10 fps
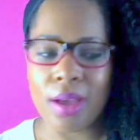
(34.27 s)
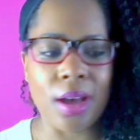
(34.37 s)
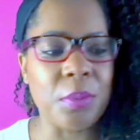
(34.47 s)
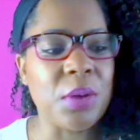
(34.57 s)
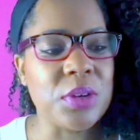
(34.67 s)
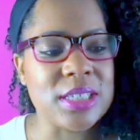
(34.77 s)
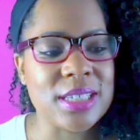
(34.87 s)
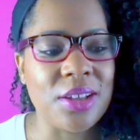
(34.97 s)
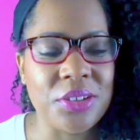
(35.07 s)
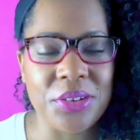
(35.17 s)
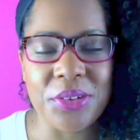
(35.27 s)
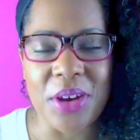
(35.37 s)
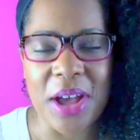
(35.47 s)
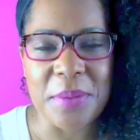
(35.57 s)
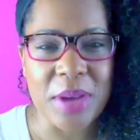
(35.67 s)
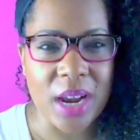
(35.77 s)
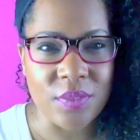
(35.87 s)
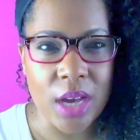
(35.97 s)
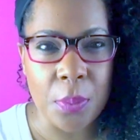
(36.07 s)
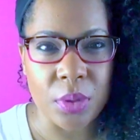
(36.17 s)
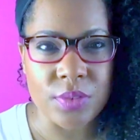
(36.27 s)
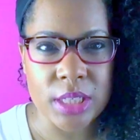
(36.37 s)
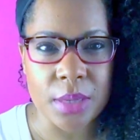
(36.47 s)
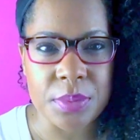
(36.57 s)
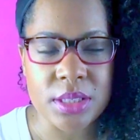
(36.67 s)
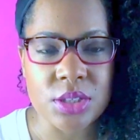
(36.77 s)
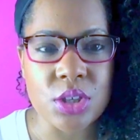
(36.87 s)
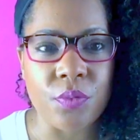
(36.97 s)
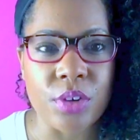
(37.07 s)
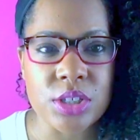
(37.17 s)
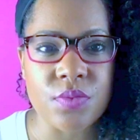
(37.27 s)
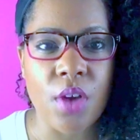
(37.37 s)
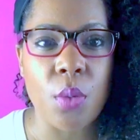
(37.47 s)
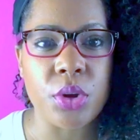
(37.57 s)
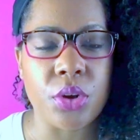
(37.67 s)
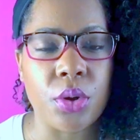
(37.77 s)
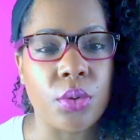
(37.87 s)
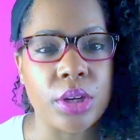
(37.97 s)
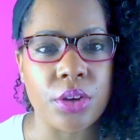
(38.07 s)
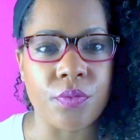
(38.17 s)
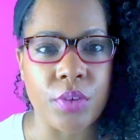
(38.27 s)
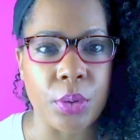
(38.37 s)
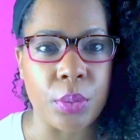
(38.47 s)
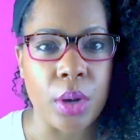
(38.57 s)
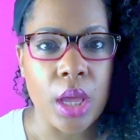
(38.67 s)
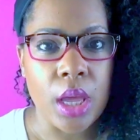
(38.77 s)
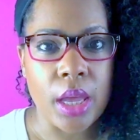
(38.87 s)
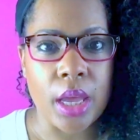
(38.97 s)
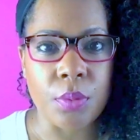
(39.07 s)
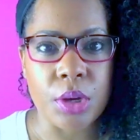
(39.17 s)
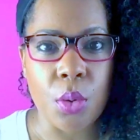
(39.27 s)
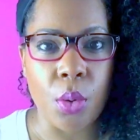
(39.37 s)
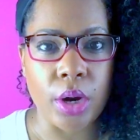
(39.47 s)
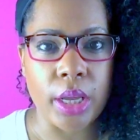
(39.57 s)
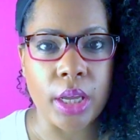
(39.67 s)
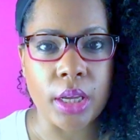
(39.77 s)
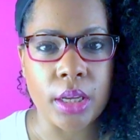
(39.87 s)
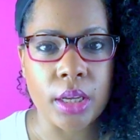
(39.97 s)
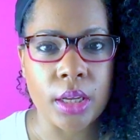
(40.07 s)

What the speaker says: I want to tell you kind of a couple of tips. So first of all, when you're holding your phone and recording,